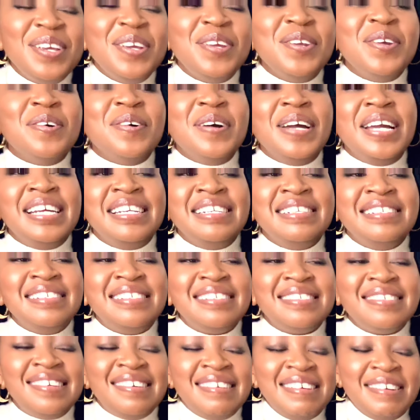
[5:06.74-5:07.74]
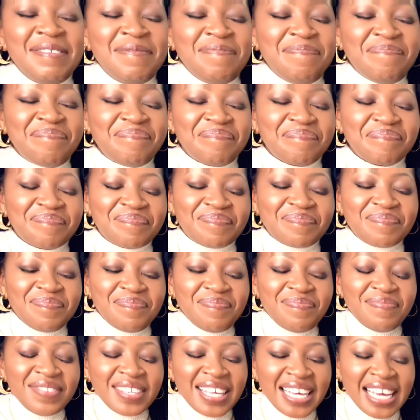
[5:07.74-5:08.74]
you know, and um,
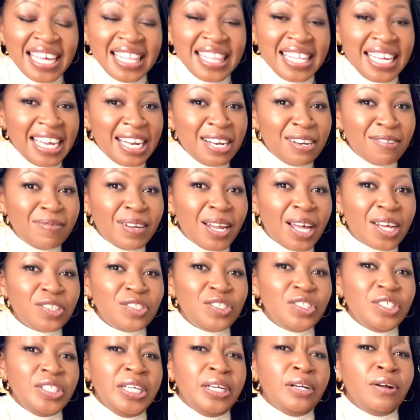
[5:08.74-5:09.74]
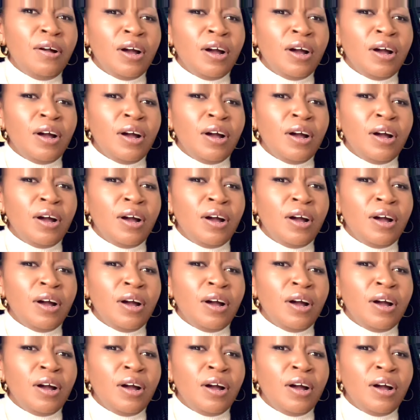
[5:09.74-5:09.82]
at the end of last year,